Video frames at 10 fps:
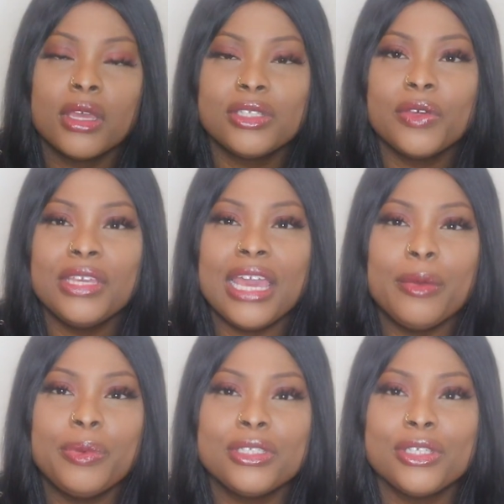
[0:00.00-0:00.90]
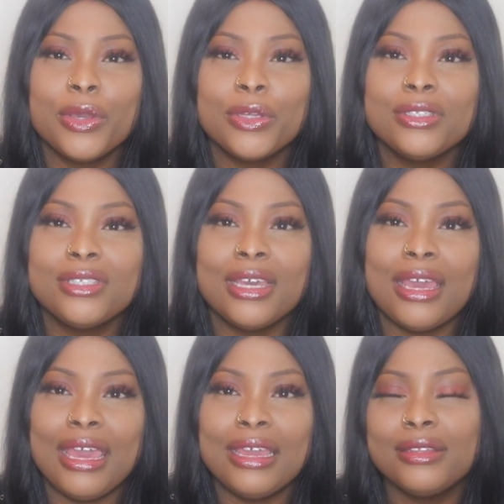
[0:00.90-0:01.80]
So the episode
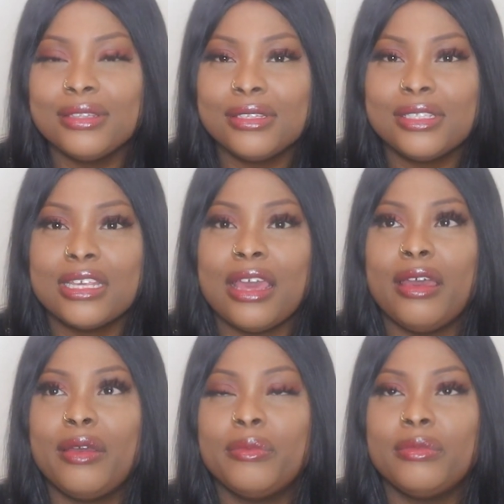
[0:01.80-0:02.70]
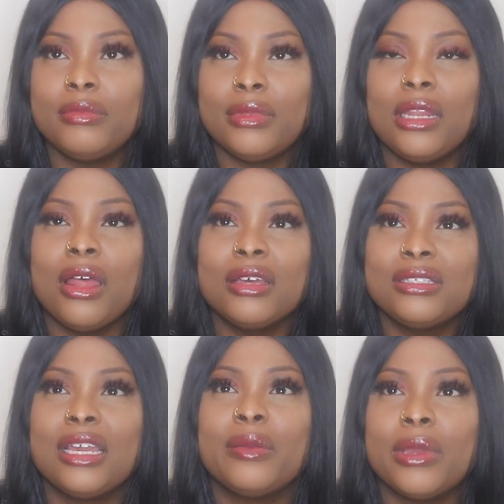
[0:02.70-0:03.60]
ends, the last
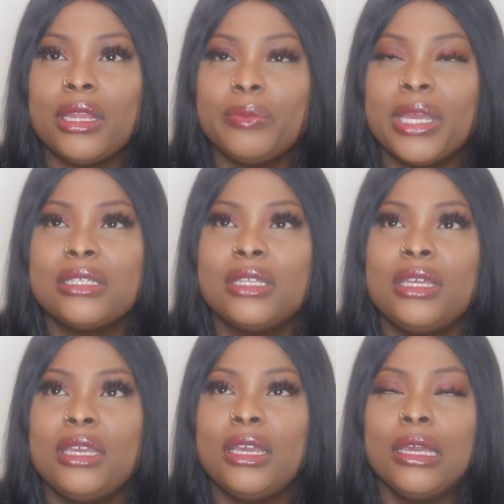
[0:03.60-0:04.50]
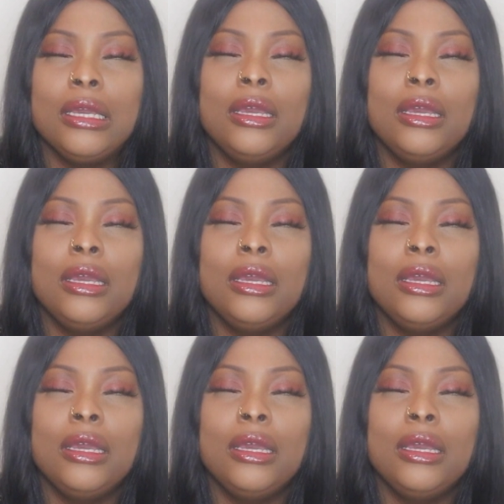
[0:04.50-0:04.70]
segment, basically